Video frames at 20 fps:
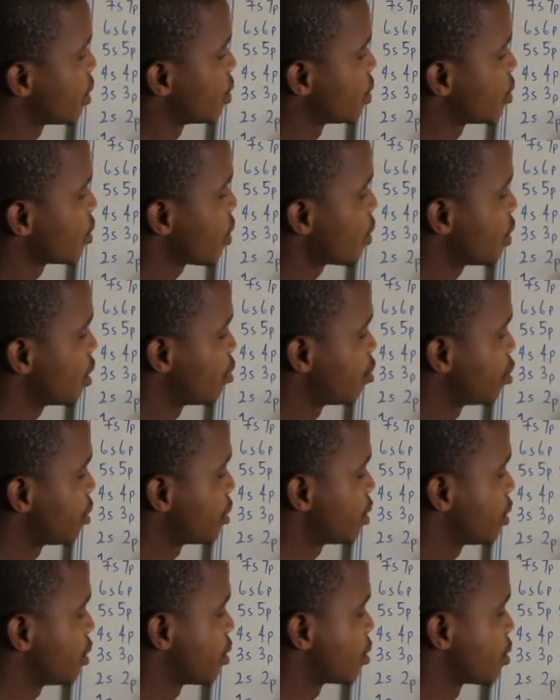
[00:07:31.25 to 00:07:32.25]
So you'll
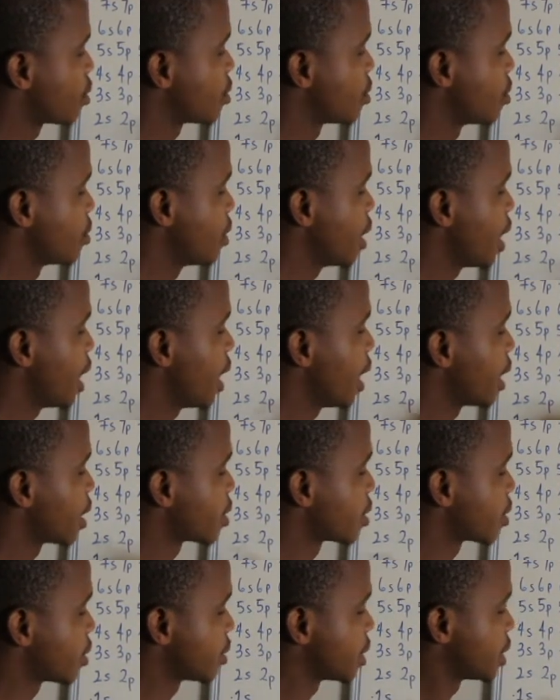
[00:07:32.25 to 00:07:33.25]
put your 2
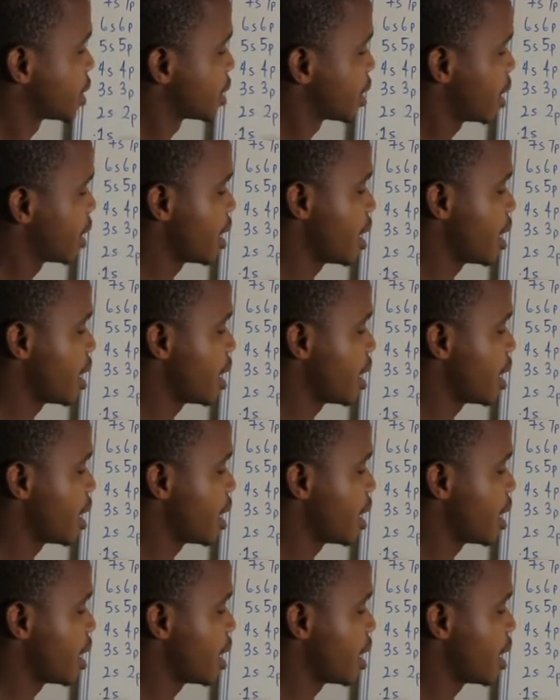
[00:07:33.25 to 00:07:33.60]
electrons